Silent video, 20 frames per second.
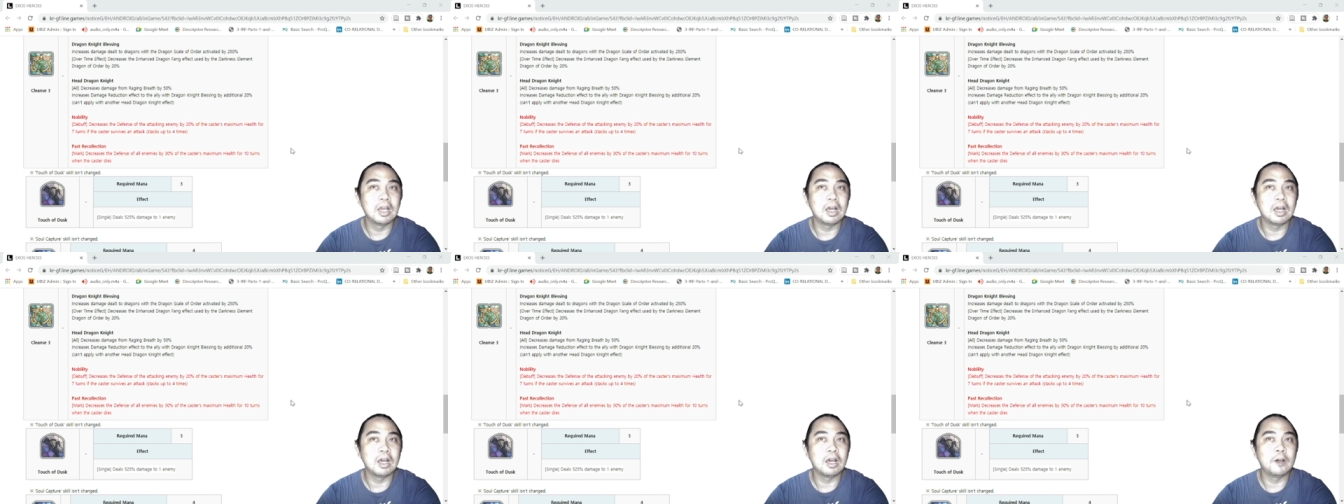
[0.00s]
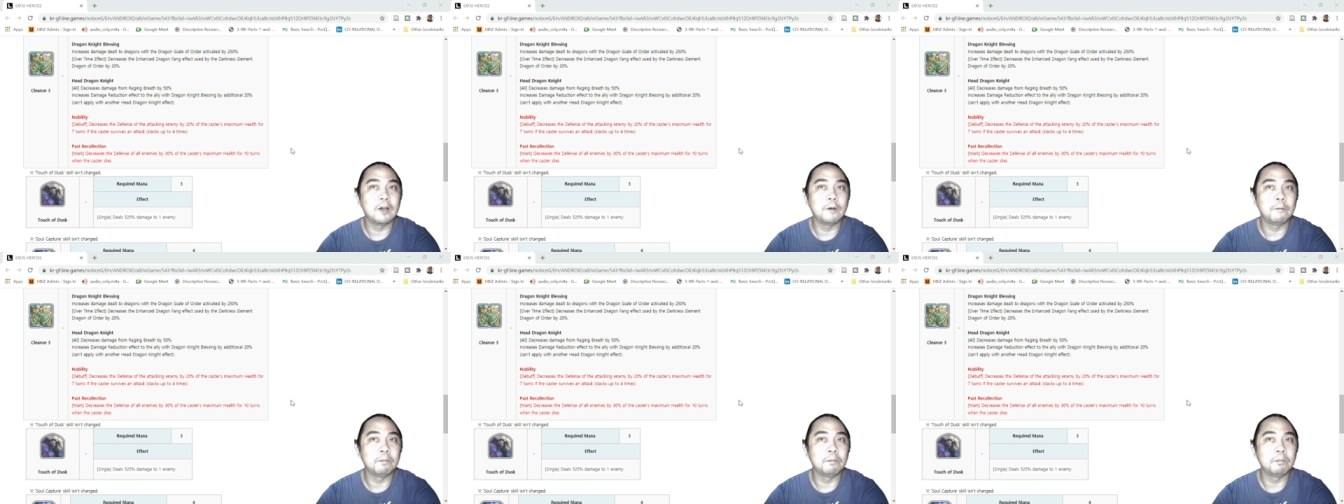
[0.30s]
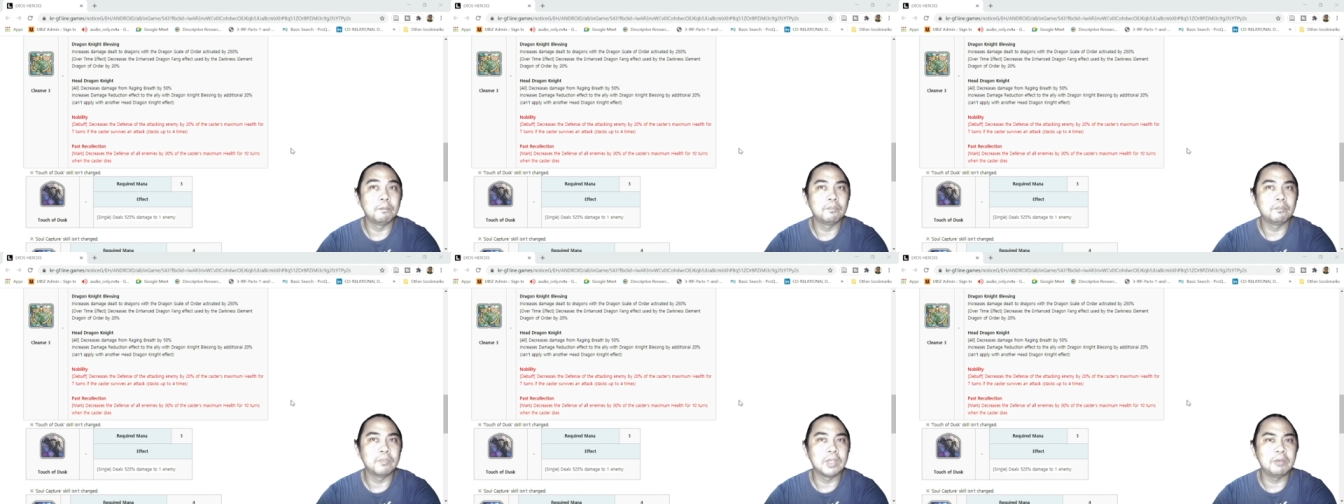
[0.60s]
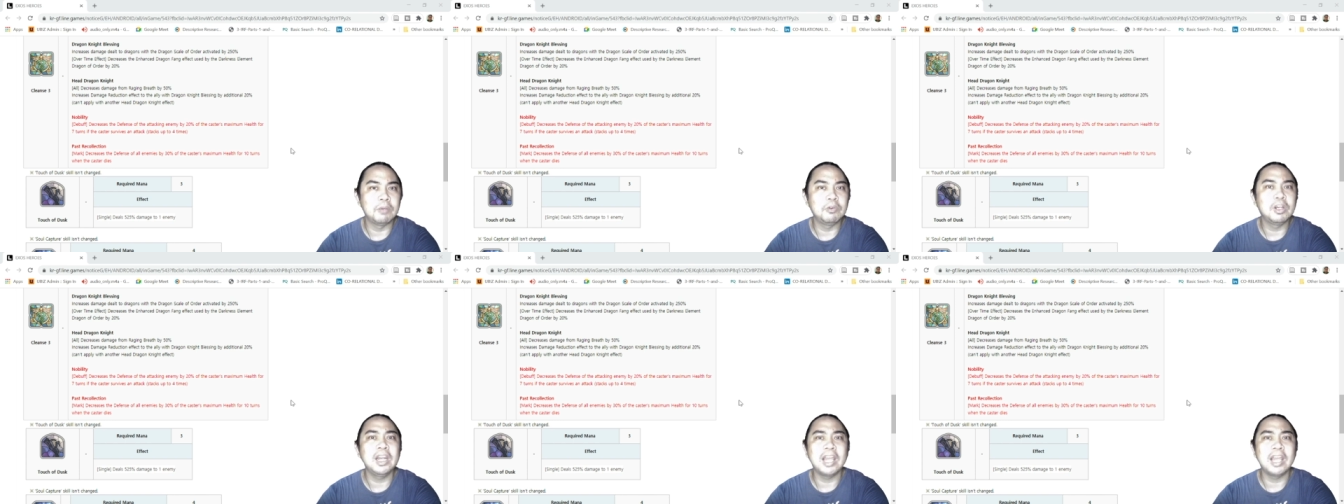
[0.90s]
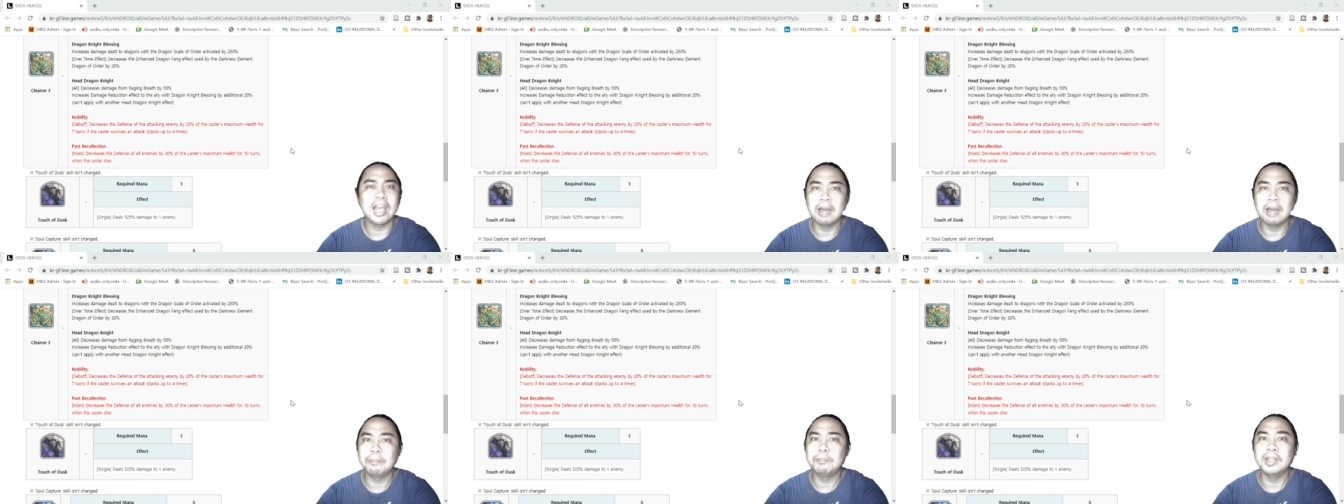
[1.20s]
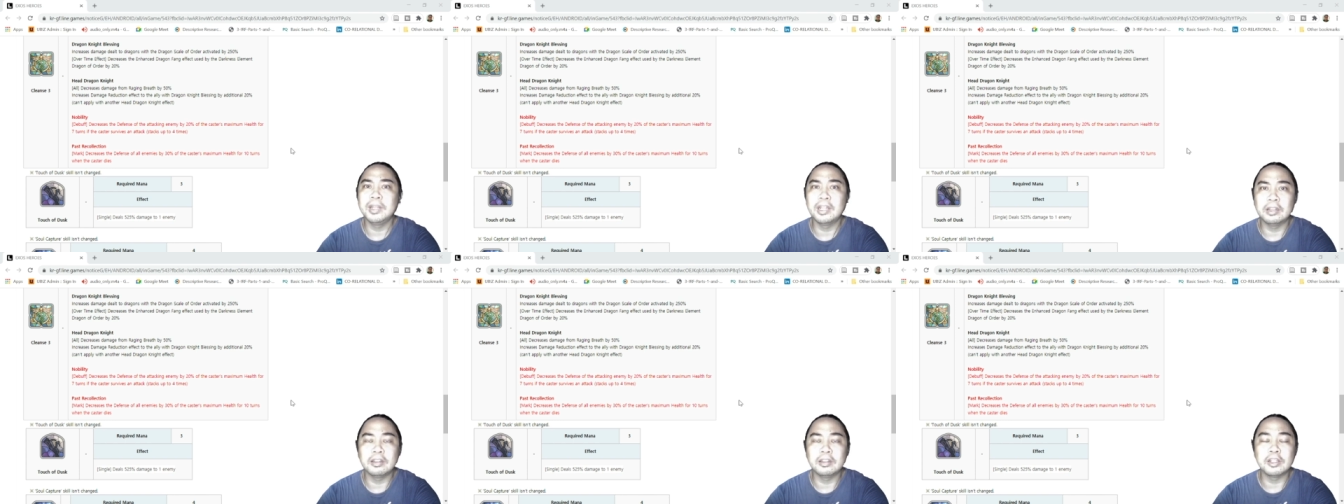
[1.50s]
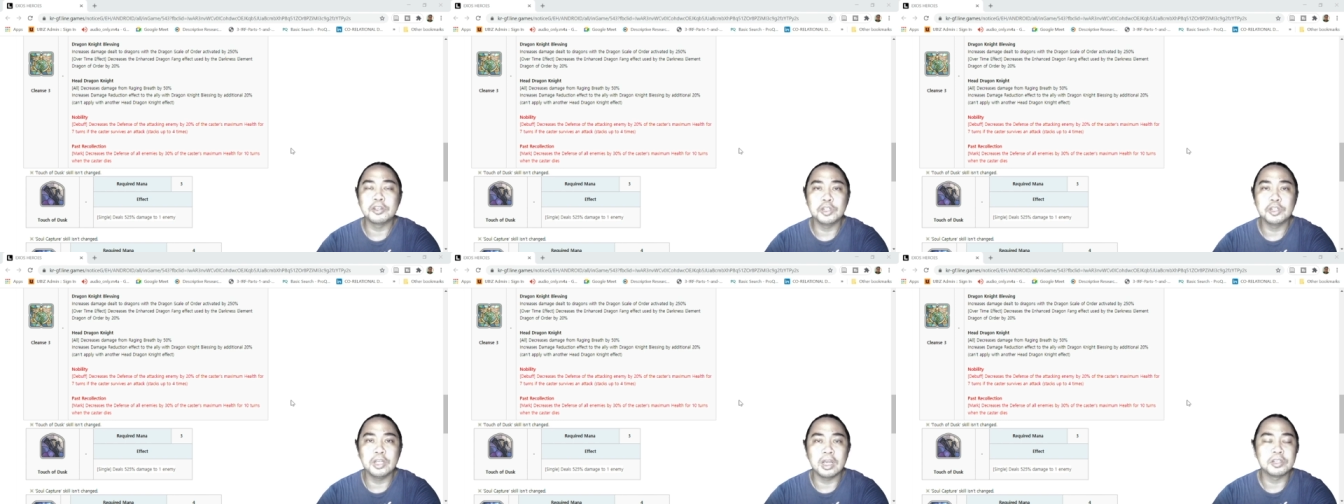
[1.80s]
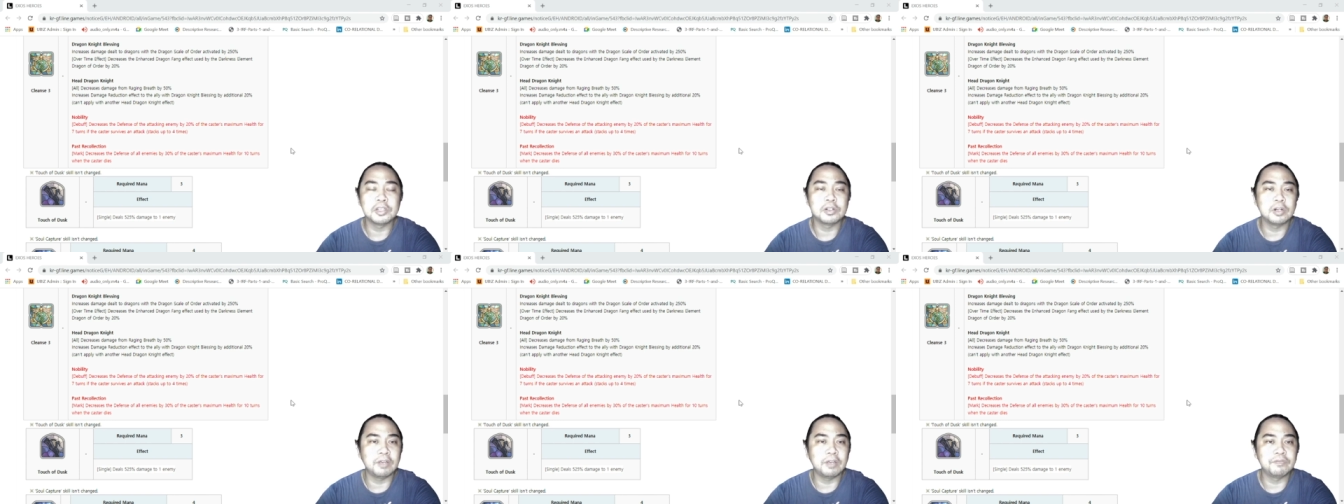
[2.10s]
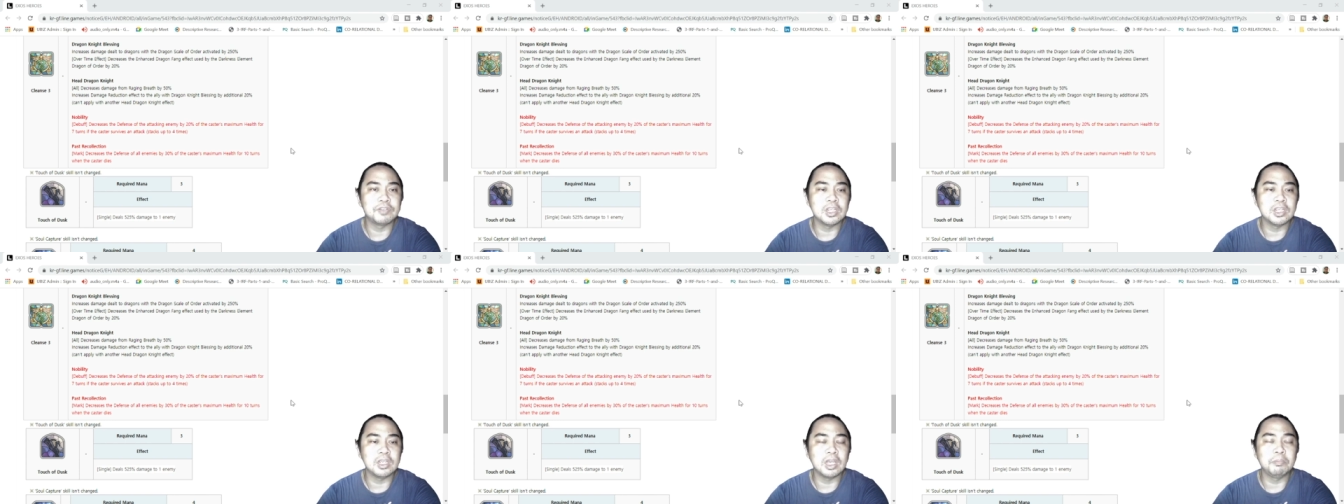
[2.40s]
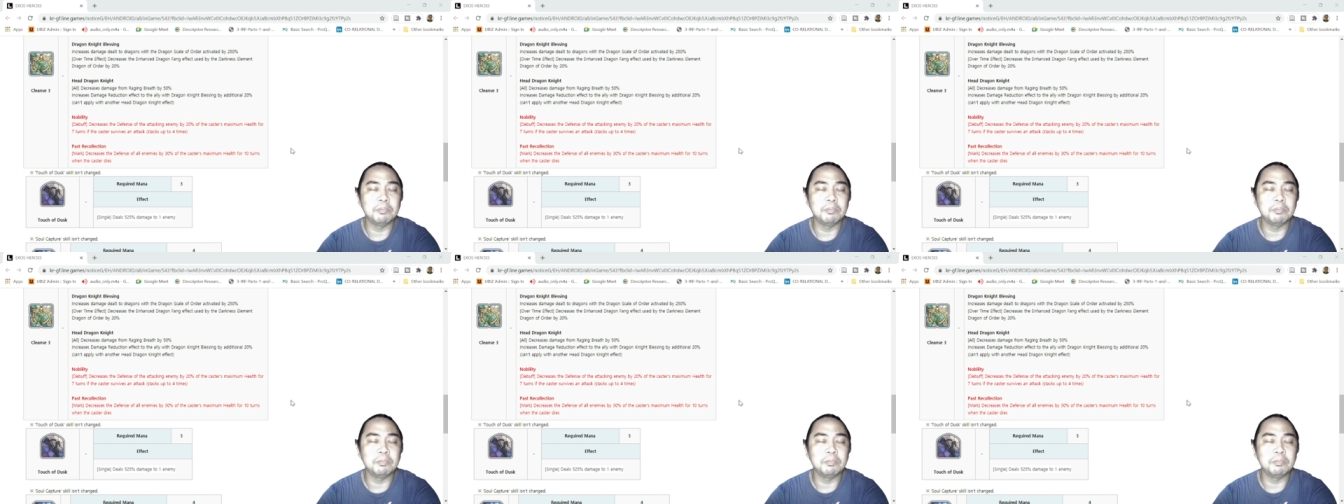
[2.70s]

Um, I'm really happy that, that she has her F C.